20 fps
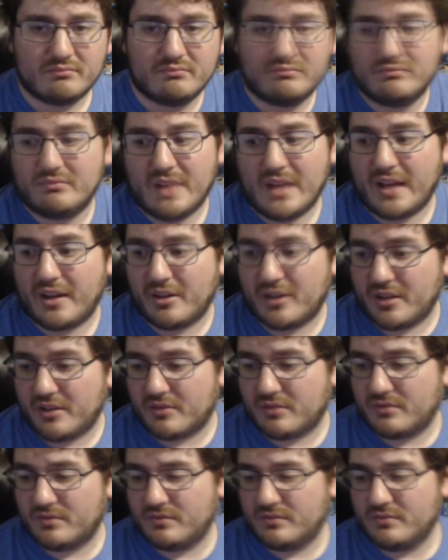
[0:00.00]
I don't know.
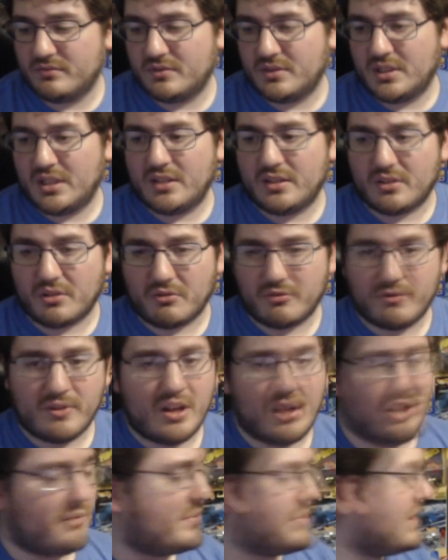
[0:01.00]
Don't
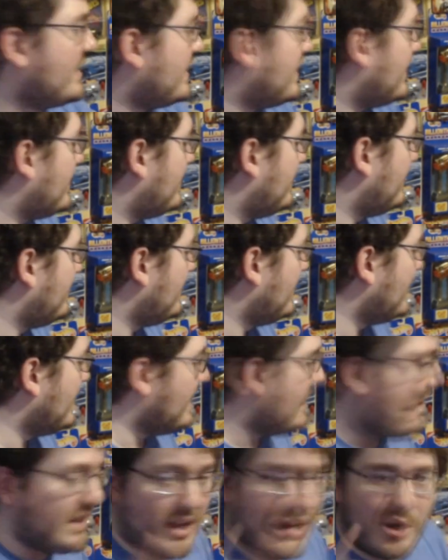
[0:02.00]
follow me again.
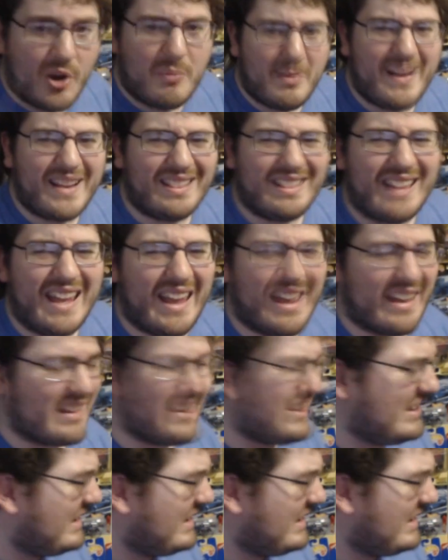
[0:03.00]
Hurt leg.